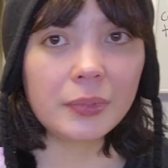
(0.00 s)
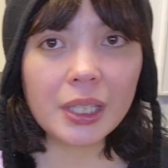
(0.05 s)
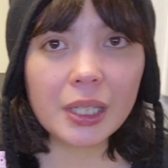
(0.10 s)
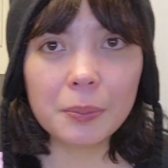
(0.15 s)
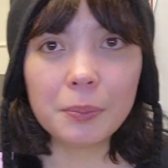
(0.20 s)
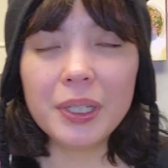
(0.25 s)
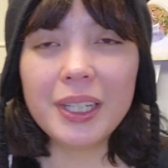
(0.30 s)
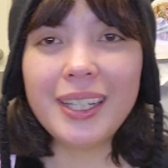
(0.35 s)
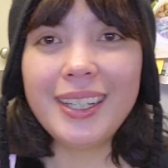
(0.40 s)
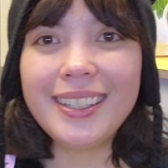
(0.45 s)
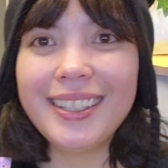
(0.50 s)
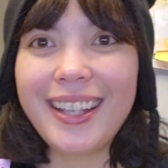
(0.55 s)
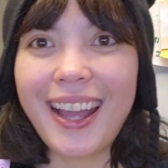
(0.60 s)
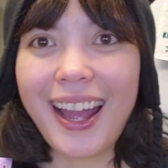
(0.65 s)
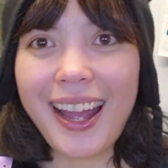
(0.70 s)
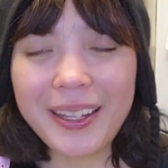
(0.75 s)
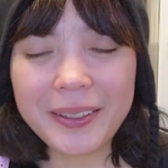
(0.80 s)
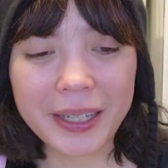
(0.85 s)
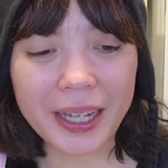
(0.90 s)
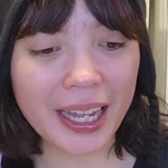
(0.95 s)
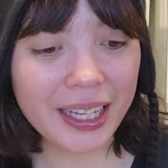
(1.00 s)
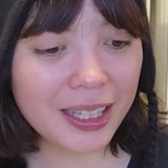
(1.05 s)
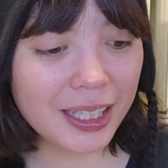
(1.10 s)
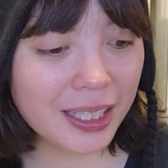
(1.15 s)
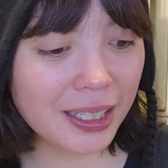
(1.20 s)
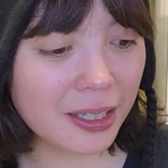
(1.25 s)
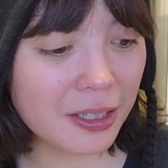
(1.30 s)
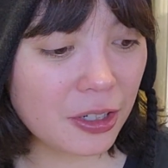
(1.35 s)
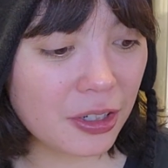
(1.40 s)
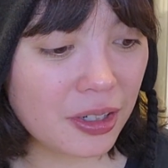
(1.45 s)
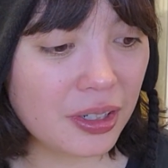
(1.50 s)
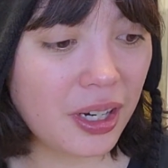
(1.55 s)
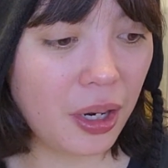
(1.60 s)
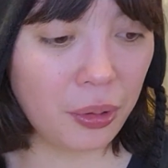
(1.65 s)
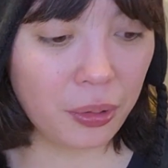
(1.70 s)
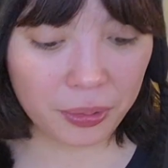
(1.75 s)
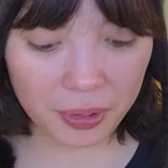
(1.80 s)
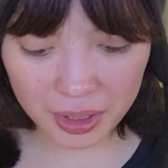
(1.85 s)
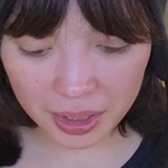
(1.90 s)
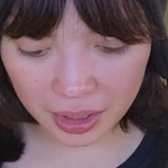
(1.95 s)
But yeah, I think it turned
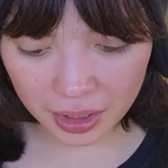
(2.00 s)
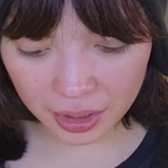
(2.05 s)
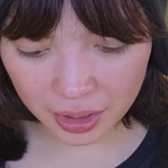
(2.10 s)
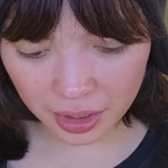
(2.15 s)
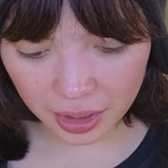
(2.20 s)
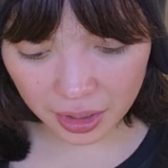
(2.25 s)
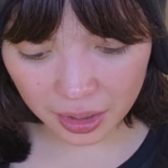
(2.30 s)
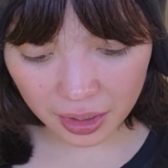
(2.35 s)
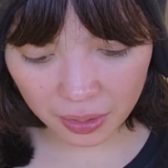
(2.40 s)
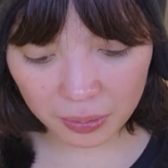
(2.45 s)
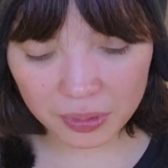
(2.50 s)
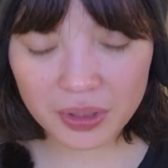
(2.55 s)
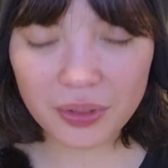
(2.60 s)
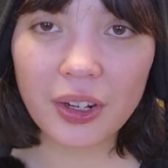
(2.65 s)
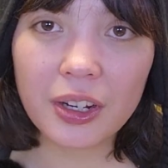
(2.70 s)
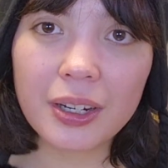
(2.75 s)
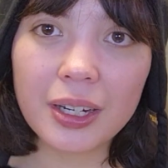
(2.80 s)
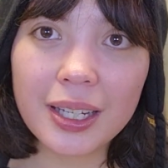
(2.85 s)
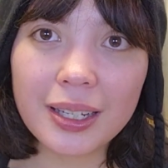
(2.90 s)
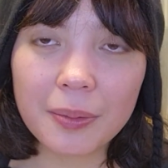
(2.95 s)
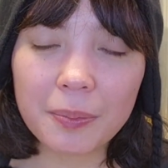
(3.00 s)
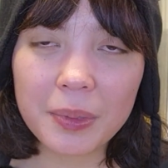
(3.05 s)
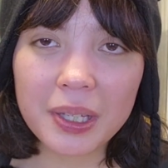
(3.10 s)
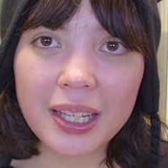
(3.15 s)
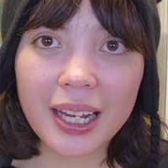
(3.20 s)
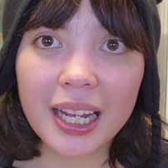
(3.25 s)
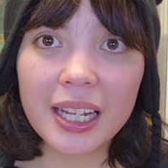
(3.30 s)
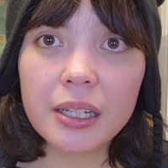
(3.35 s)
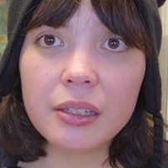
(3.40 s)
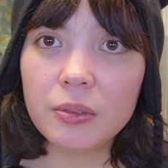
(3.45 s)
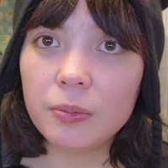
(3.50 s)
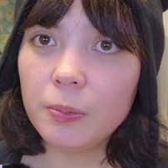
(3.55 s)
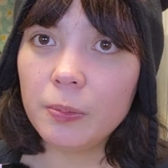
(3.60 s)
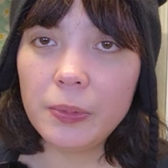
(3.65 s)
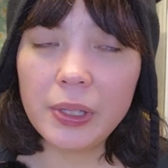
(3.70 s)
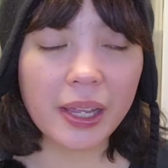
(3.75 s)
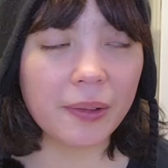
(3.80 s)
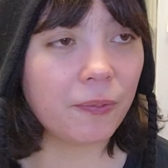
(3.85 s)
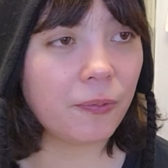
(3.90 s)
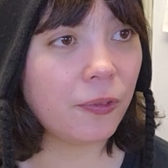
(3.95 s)
out really good. It was very yummy. I
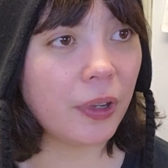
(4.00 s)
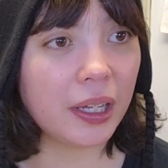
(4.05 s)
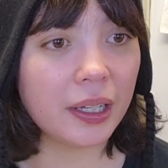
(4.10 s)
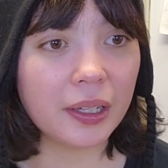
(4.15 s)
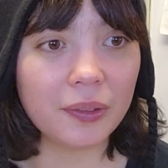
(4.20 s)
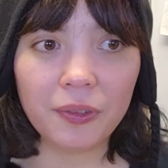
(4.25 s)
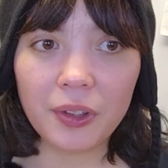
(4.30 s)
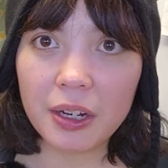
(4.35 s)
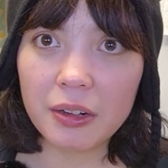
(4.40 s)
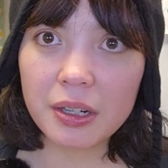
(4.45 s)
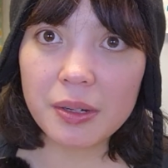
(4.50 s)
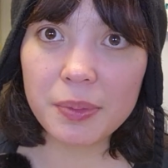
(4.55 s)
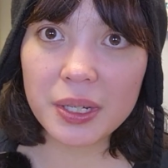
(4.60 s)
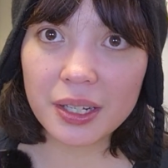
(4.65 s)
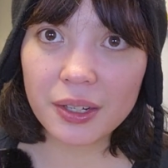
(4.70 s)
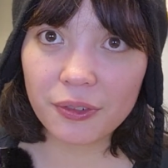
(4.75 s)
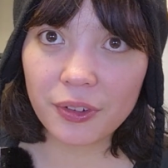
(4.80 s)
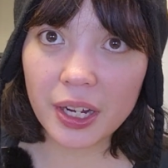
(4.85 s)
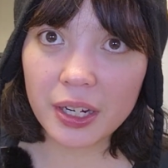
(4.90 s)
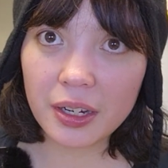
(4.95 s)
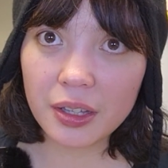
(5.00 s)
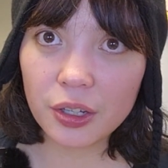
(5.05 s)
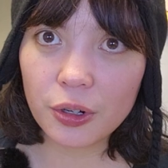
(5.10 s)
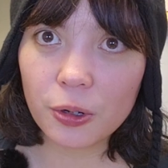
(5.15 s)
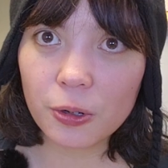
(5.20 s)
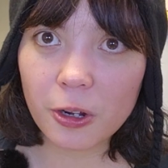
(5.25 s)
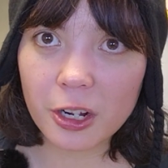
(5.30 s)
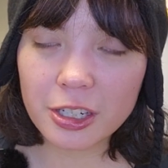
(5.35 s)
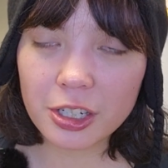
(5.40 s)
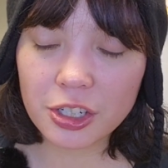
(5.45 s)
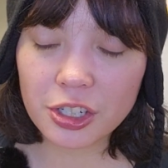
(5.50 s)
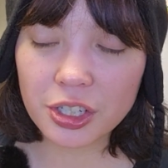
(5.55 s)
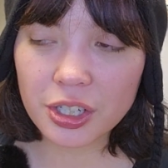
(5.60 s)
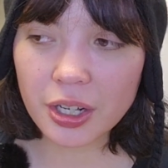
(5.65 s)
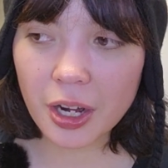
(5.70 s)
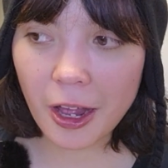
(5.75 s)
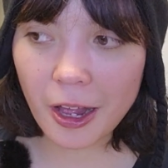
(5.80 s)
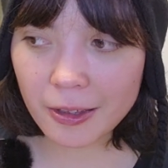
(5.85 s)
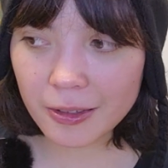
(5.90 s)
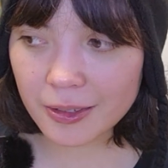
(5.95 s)
am a very big fan of the
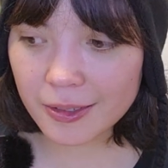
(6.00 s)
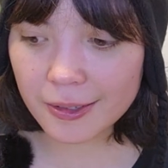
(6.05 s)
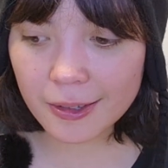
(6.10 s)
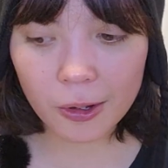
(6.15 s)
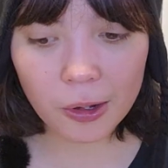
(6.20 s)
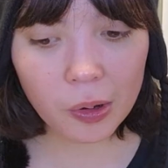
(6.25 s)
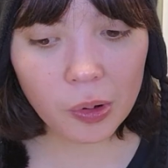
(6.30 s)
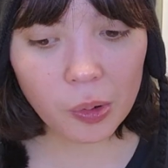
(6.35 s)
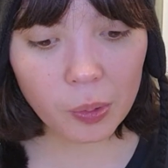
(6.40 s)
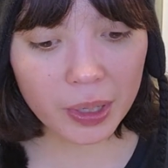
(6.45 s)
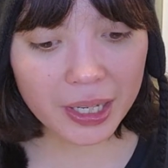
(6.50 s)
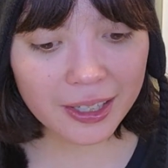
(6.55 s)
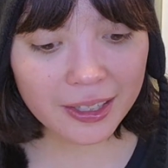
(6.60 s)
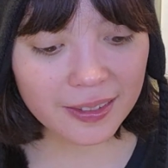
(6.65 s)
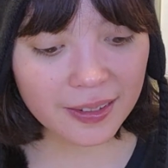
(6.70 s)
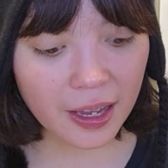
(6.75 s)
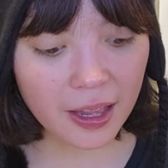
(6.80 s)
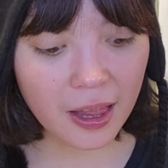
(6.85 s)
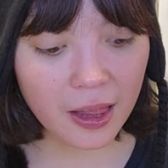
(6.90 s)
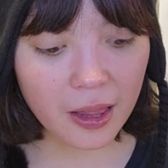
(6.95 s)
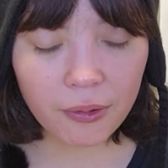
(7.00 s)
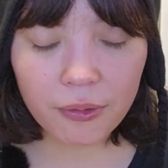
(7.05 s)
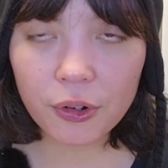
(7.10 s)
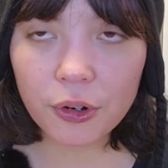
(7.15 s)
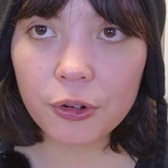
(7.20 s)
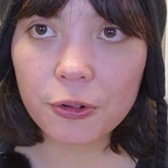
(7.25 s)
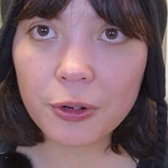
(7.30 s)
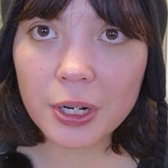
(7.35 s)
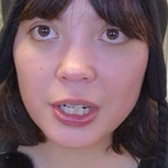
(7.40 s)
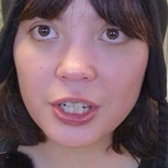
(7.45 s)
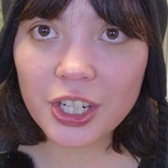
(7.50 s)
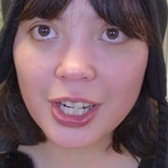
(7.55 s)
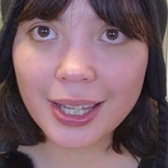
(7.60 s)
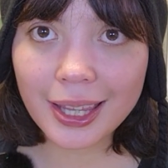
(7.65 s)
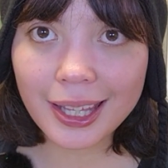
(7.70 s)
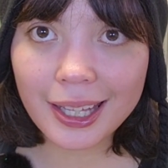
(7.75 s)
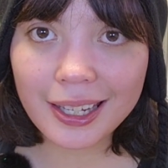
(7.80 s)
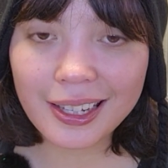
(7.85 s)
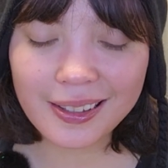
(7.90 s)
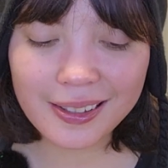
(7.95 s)
crunch, as always. I love crunchy
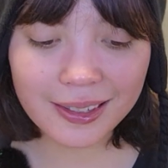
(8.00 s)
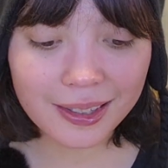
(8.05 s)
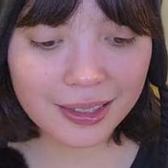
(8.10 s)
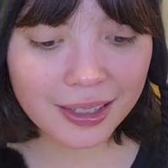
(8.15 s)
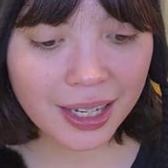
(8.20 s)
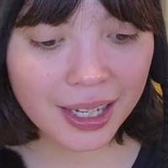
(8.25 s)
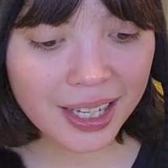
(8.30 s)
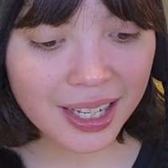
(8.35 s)
things.